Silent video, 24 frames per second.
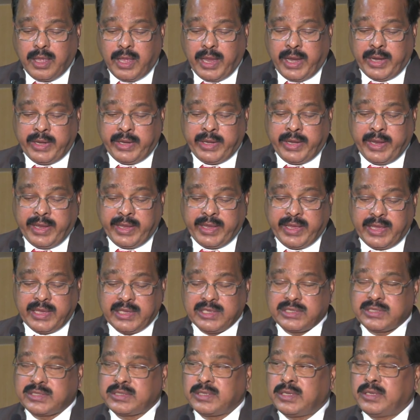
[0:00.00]
And TECCI
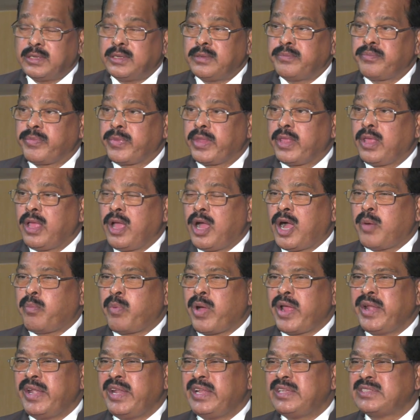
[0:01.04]
is uh,
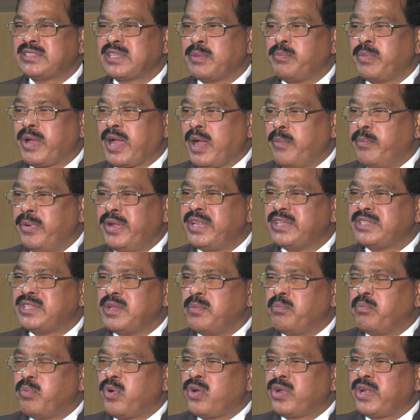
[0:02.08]
appointing some committees,
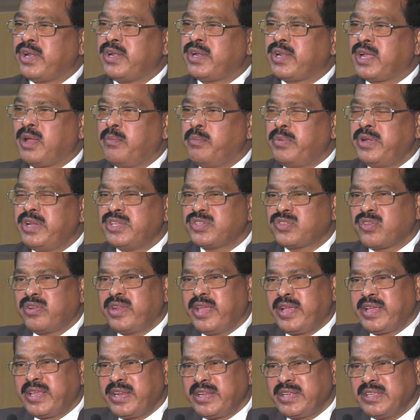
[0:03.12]
important committees on
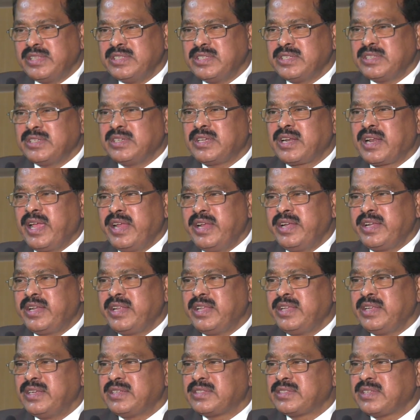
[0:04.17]
agriculture, I
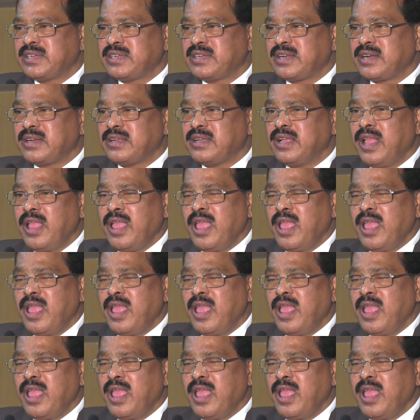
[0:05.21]
T, et cetera.